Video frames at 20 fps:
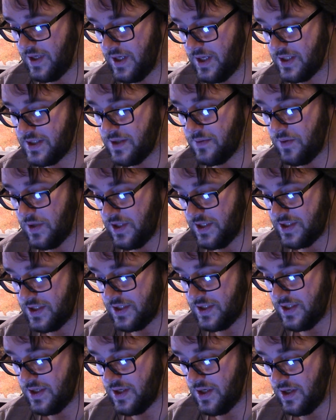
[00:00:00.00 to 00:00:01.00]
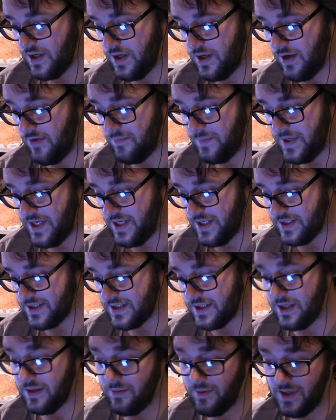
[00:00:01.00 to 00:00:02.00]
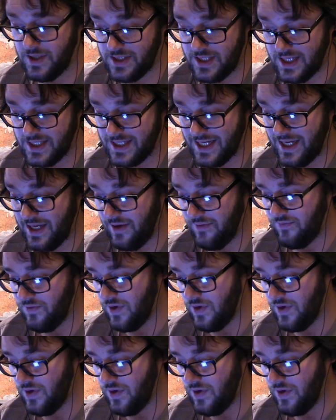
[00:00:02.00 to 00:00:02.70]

It's a religion of peace. He says, if.